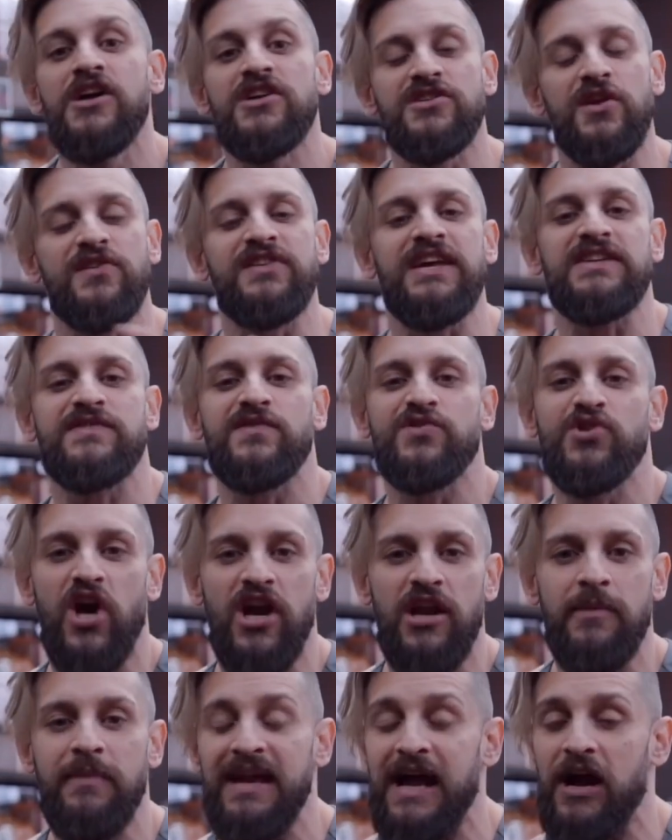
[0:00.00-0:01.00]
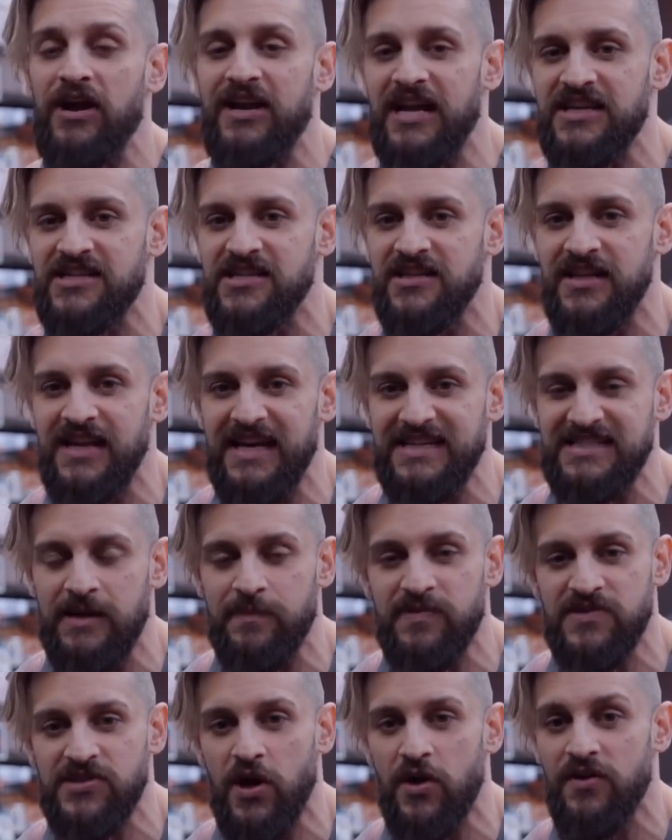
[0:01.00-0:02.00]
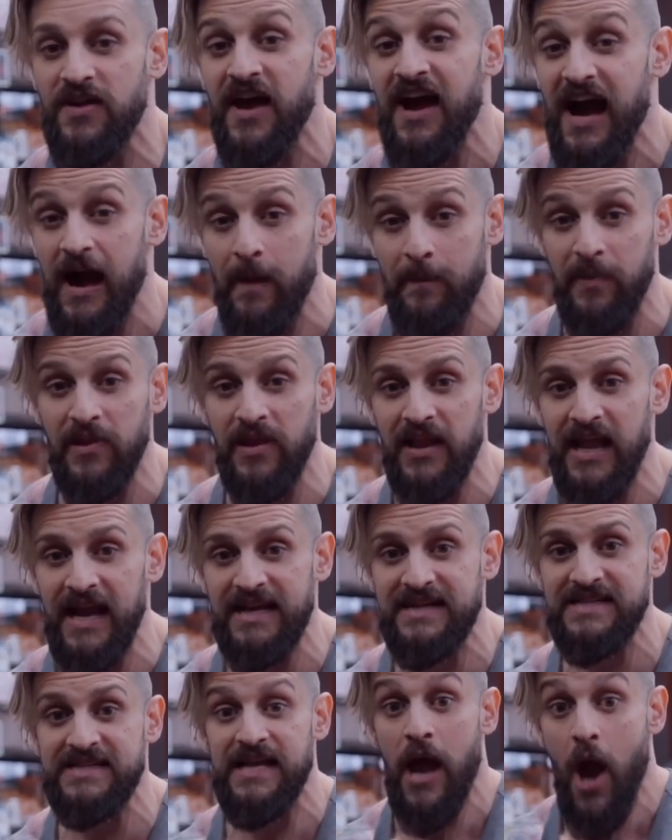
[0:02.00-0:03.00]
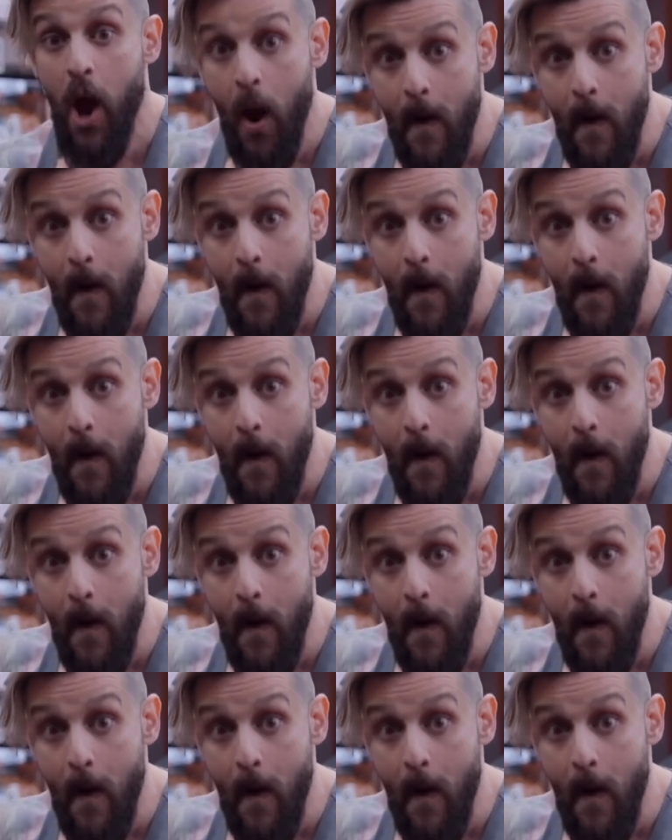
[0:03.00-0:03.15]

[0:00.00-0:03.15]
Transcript: So thanks for joining me. I'll catch you in the next episode. I've been Lex.